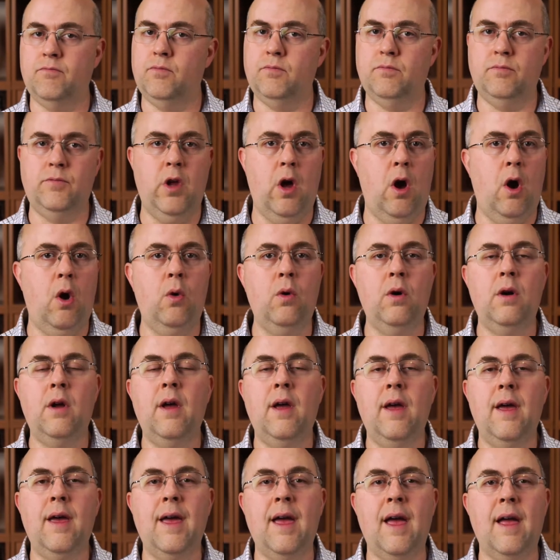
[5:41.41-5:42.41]
No.
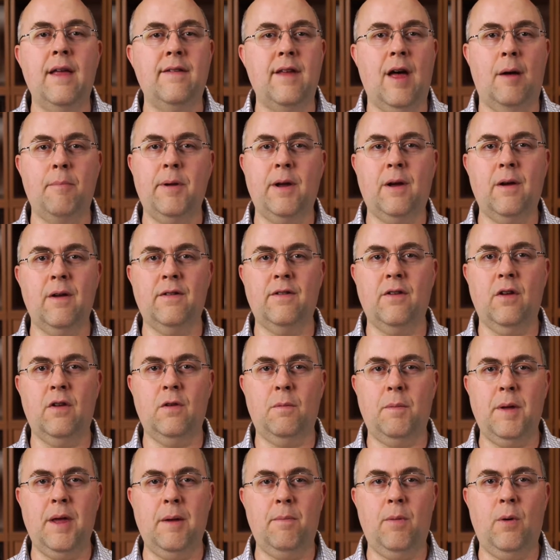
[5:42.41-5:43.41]
Is that because those
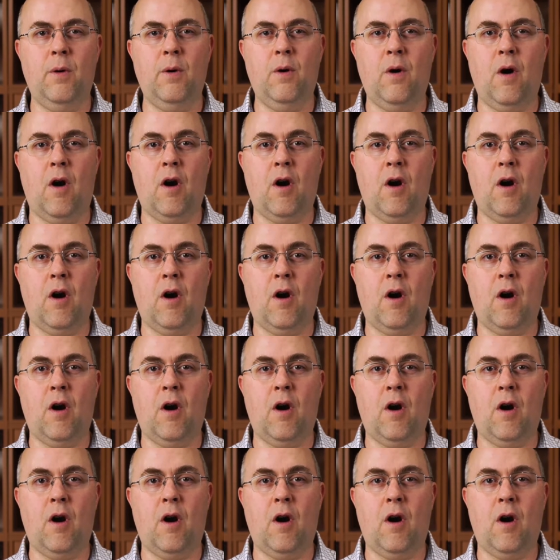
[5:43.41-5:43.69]
people